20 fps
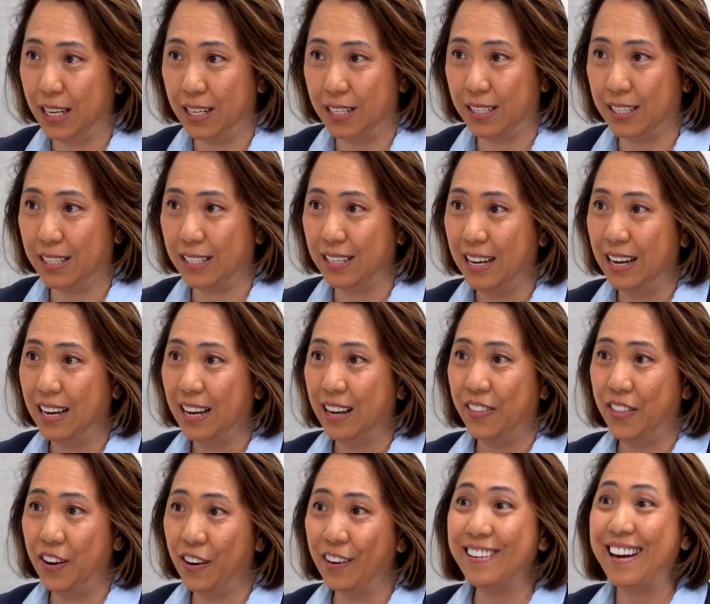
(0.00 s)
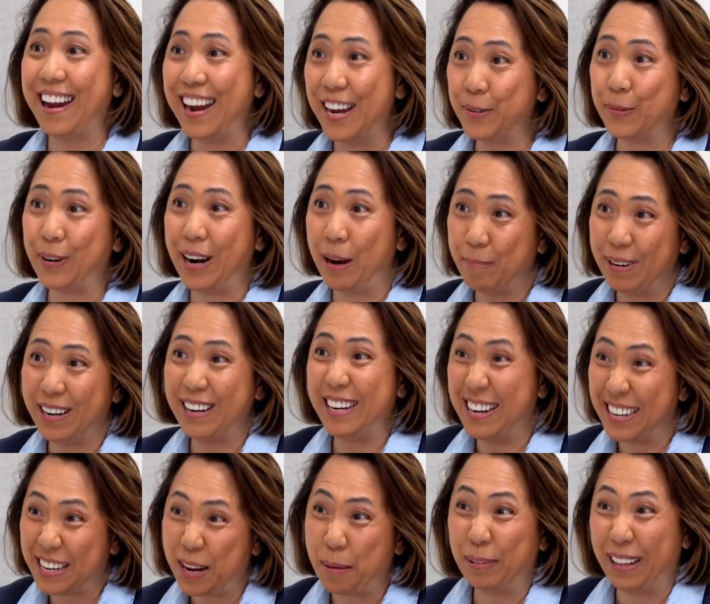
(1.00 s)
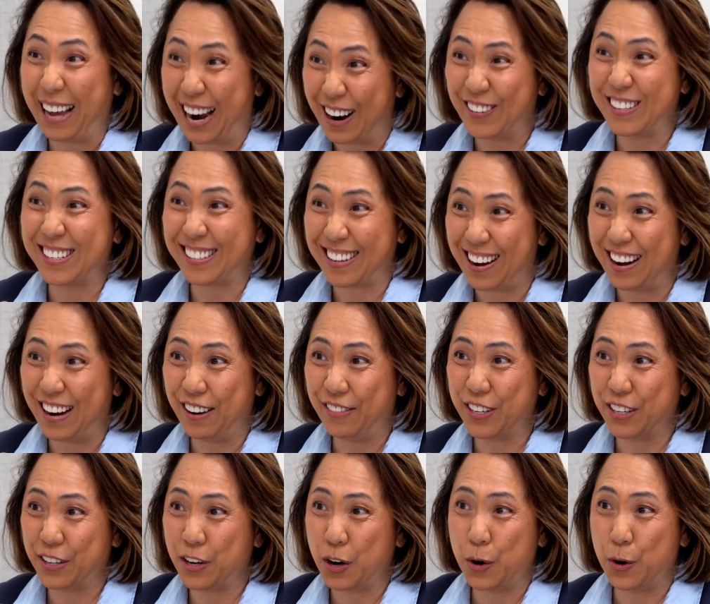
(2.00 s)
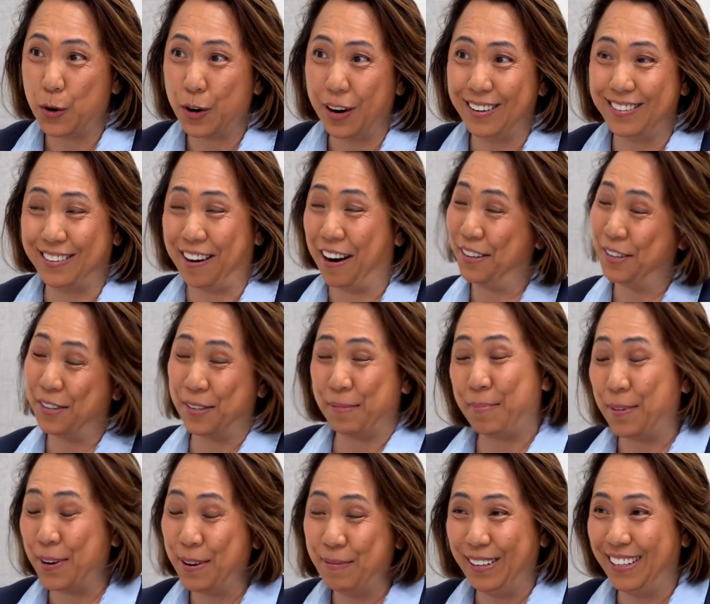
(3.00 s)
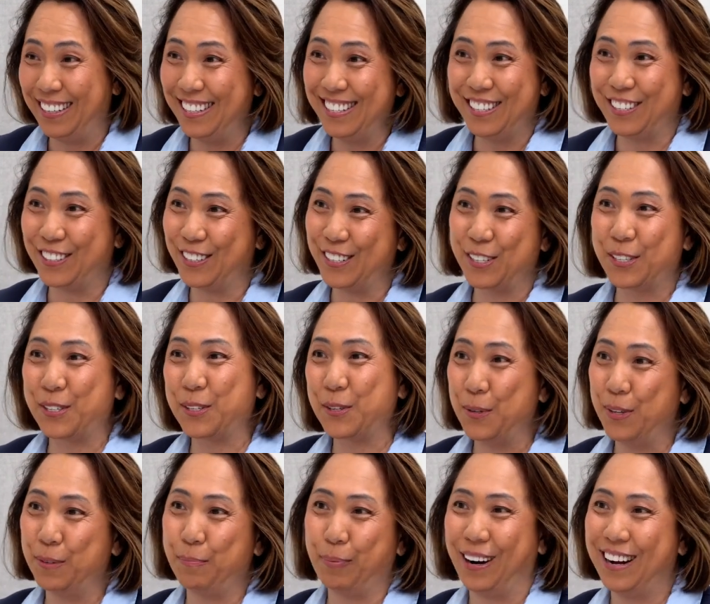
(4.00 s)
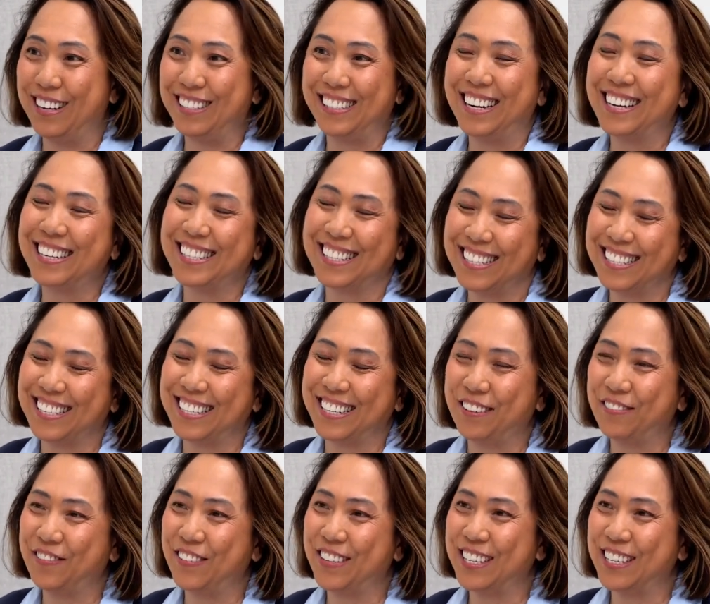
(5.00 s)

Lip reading: kids. There are days where I'm going to need a couple hours off to go to doctor's appointments or school projects and stuff.